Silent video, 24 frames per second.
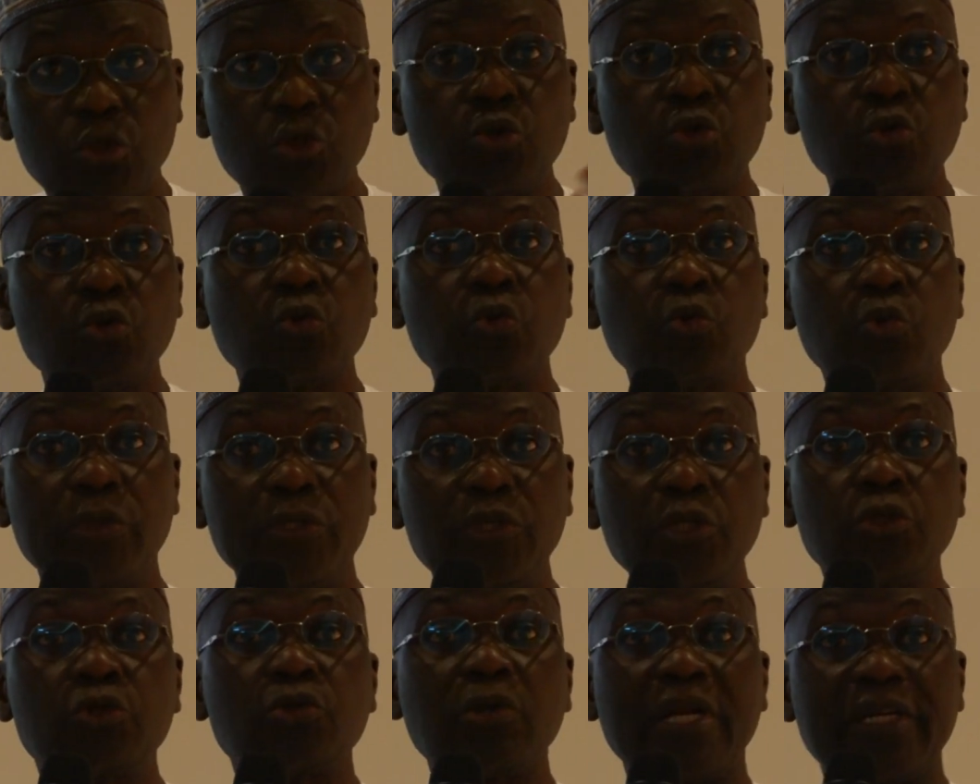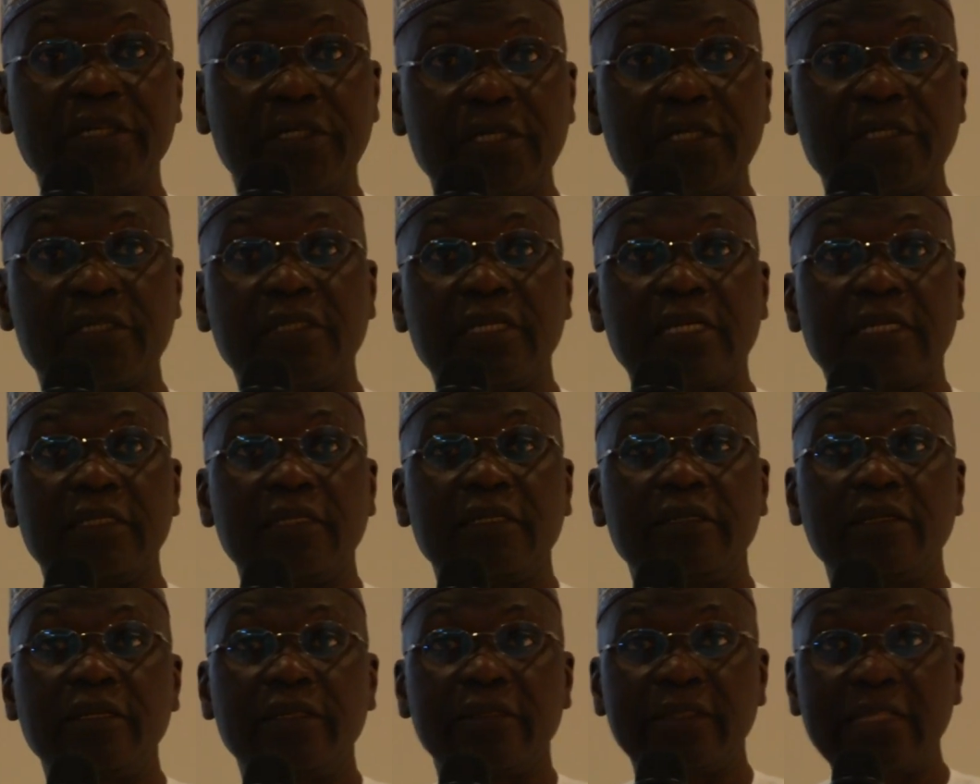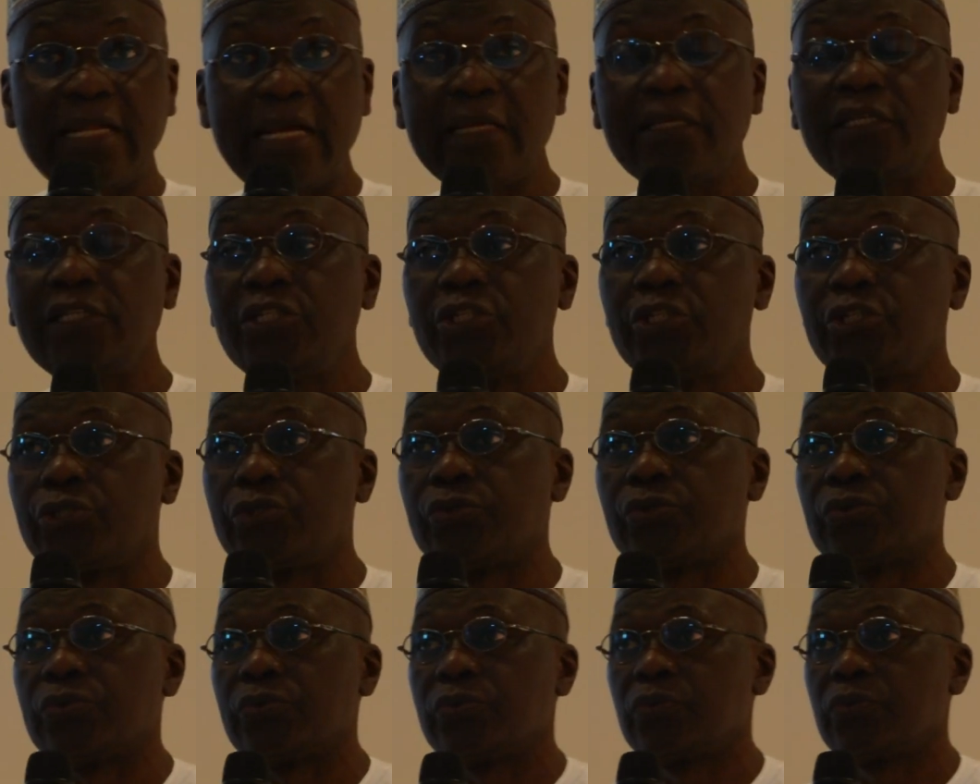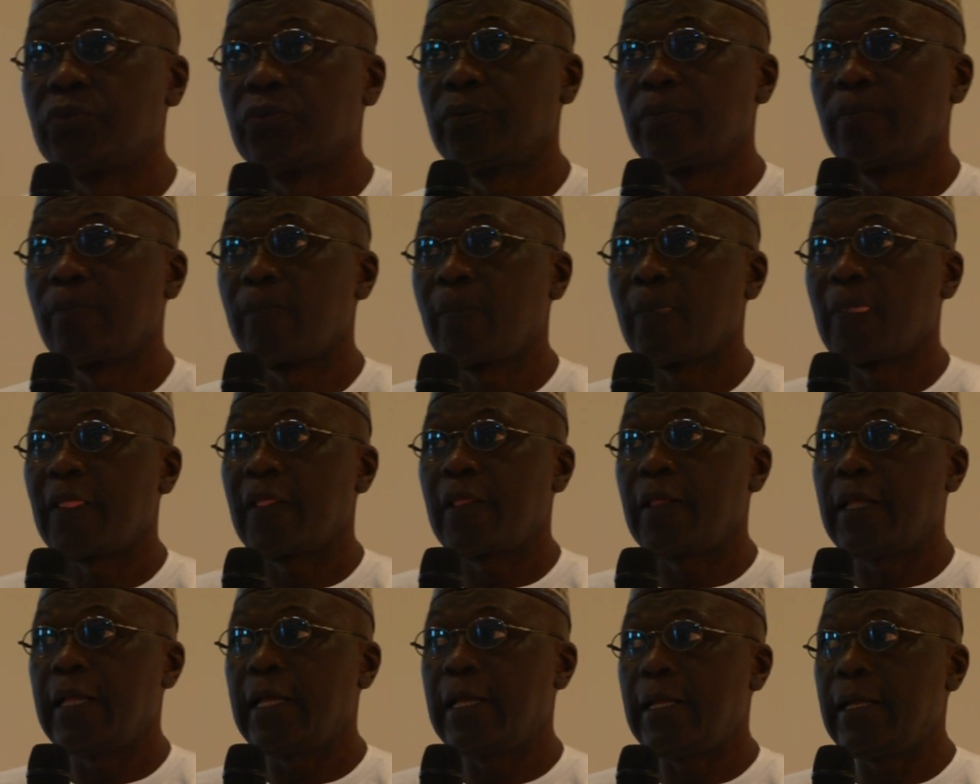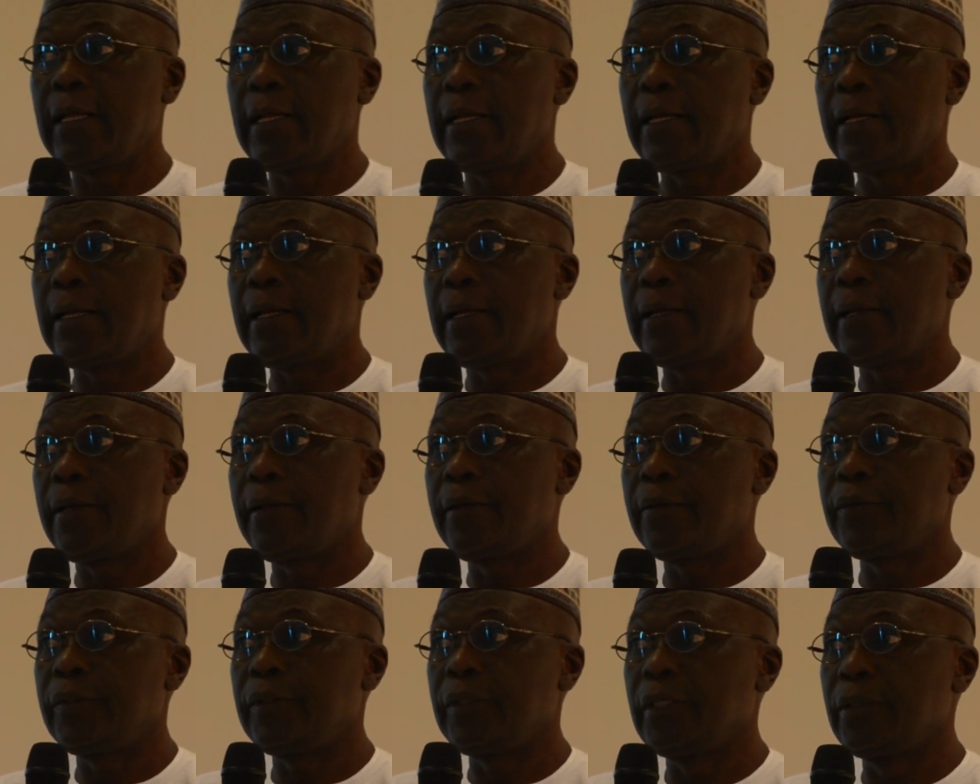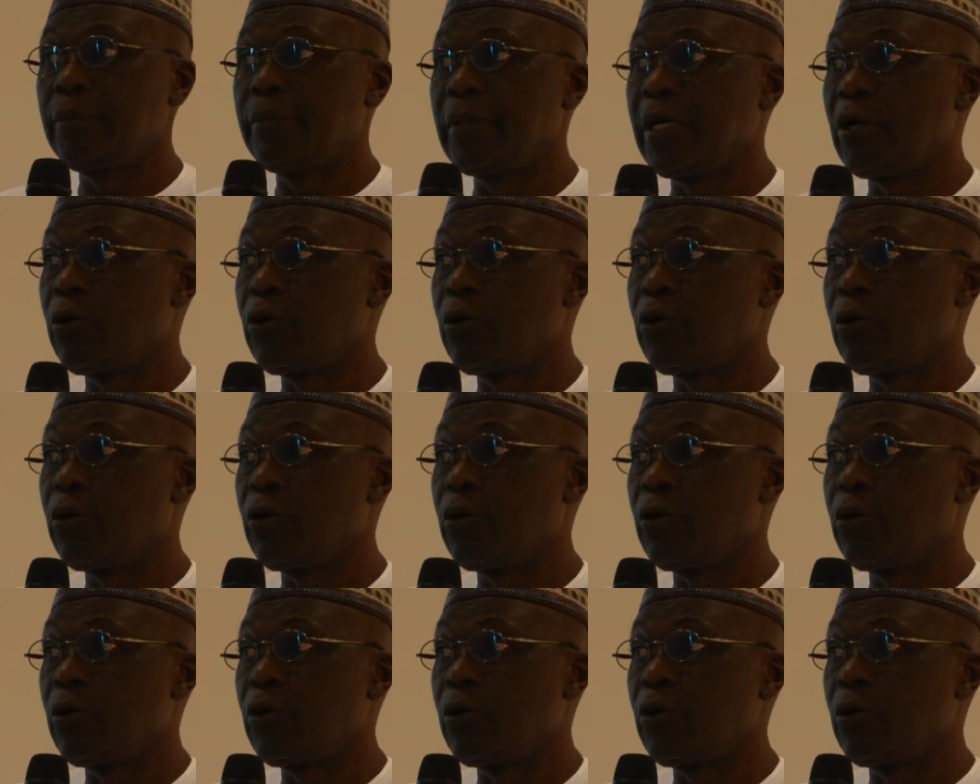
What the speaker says: to address that. The third issue, in my